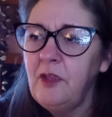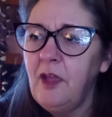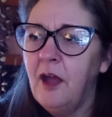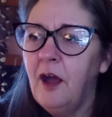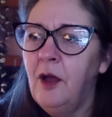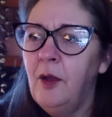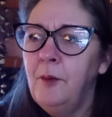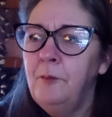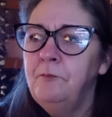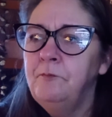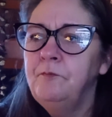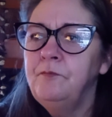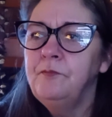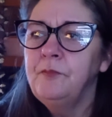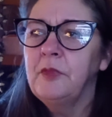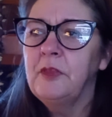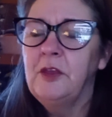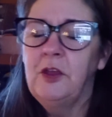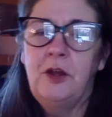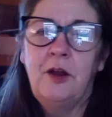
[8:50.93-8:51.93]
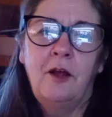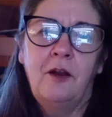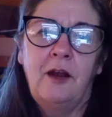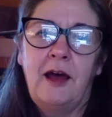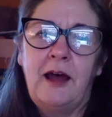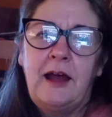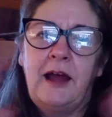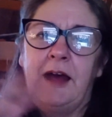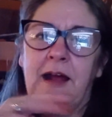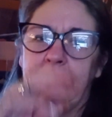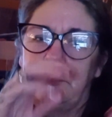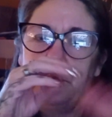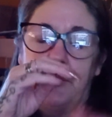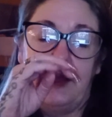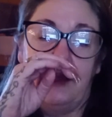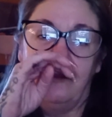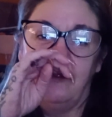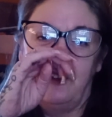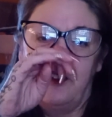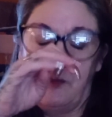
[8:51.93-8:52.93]
Like I had a
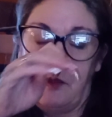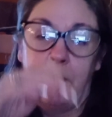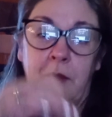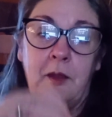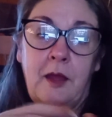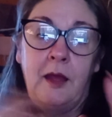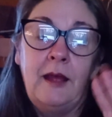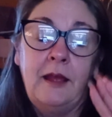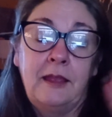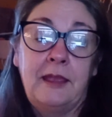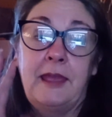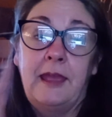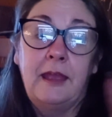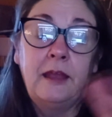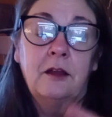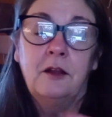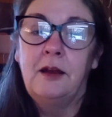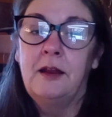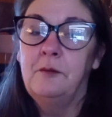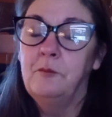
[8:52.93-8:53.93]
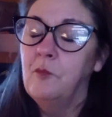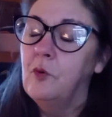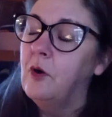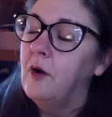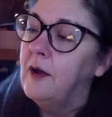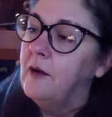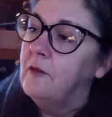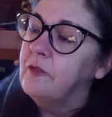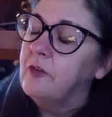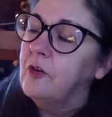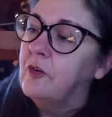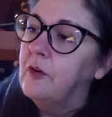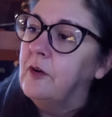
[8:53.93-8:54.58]
bit of a giggle and whatever,